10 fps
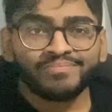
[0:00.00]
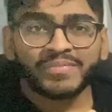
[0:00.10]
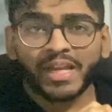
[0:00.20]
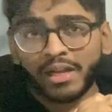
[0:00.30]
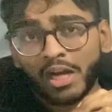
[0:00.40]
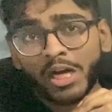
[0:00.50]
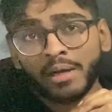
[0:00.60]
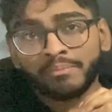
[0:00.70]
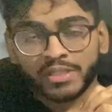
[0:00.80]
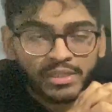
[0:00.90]
getting
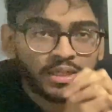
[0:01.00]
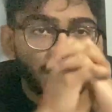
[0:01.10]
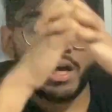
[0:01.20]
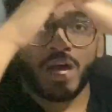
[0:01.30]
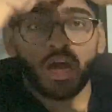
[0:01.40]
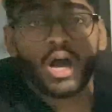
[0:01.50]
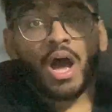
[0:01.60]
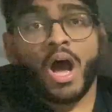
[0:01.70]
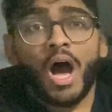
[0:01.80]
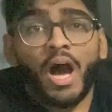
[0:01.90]
harmed.
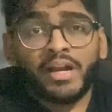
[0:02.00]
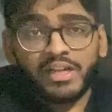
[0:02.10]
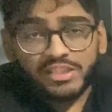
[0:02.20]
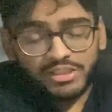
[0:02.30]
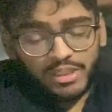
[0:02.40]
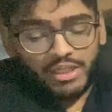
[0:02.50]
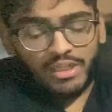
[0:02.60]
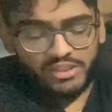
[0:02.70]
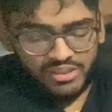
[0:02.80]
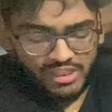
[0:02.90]
And it's
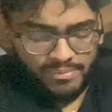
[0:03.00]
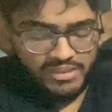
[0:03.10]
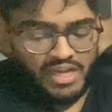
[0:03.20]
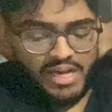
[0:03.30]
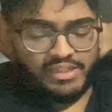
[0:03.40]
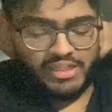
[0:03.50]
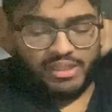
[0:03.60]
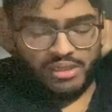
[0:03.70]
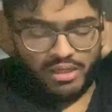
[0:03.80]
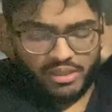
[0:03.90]

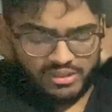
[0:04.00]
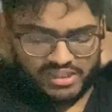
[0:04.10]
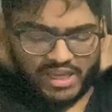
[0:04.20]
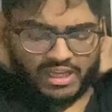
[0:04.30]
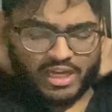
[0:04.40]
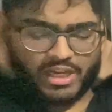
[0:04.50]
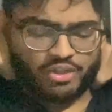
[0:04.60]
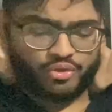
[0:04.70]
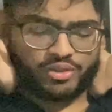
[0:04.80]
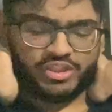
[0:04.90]
stigmatizing a
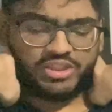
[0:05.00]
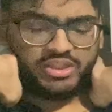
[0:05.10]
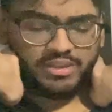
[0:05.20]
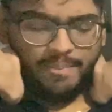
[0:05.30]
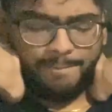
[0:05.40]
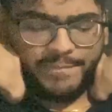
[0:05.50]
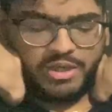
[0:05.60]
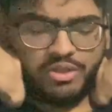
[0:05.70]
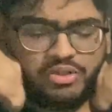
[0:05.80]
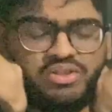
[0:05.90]
psychiatrist
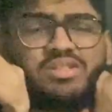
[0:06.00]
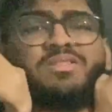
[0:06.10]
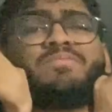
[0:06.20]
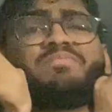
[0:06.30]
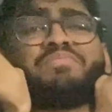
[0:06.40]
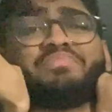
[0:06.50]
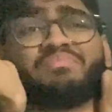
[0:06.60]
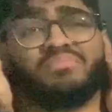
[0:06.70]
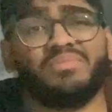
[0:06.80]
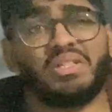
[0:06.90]
because,
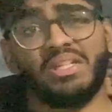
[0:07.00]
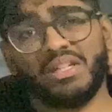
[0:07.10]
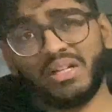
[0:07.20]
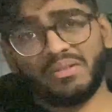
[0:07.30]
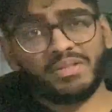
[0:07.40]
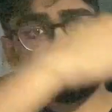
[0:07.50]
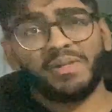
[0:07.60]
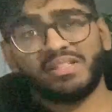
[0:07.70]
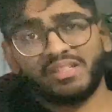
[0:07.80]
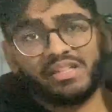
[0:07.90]
you know, it's
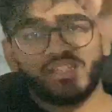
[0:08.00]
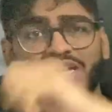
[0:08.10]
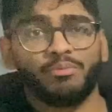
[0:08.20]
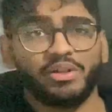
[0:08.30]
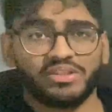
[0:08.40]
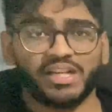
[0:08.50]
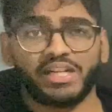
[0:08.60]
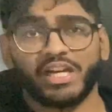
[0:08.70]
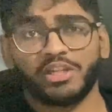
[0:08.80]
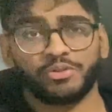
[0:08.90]
basically saying, well,
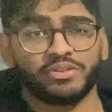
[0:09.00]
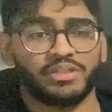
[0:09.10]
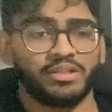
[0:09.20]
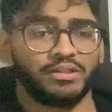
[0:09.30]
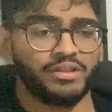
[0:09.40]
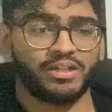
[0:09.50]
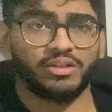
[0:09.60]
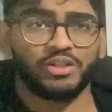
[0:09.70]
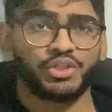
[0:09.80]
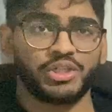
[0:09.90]
psychiatrists, they don't
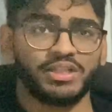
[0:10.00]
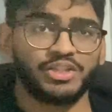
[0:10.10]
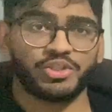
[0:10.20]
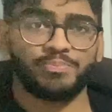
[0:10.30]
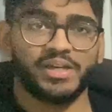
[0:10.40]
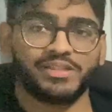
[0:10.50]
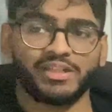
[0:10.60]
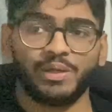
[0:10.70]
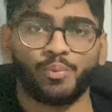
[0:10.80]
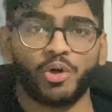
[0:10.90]
know shit. They're just
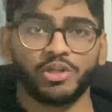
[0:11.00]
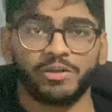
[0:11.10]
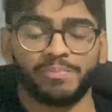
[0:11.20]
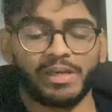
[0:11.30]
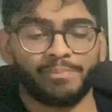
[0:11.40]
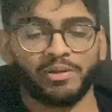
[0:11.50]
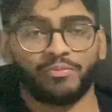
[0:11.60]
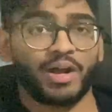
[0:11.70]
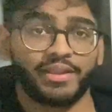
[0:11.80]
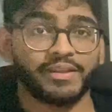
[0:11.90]
basically warden people
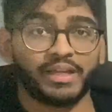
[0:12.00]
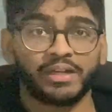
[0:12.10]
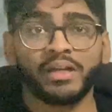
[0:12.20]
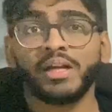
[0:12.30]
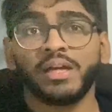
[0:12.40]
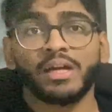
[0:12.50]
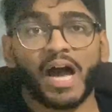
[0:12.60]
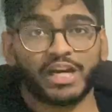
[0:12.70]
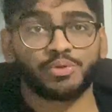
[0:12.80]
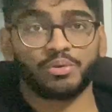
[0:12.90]
rather than
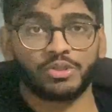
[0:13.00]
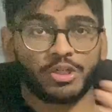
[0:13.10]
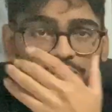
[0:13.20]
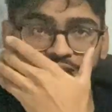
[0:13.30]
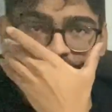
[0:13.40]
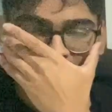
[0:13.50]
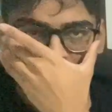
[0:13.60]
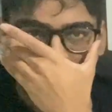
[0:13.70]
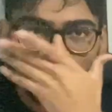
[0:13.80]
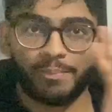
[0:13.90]
actual doctors here
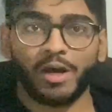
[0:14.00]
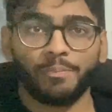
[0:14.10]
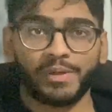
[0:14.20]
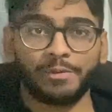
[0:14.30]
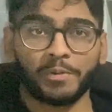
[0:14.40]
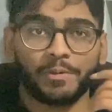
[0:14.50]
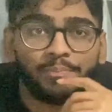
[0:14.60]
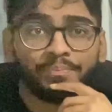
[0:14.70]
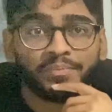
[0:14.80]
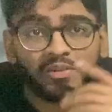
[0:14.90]
to help out people,
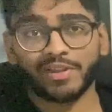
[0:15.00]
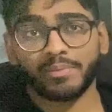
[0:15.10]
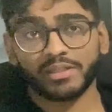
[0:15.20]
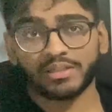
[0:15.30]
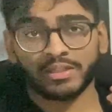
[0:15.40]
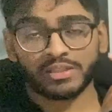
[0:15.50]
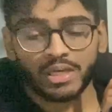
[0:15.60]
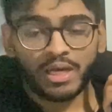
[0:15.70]
if that makes sense.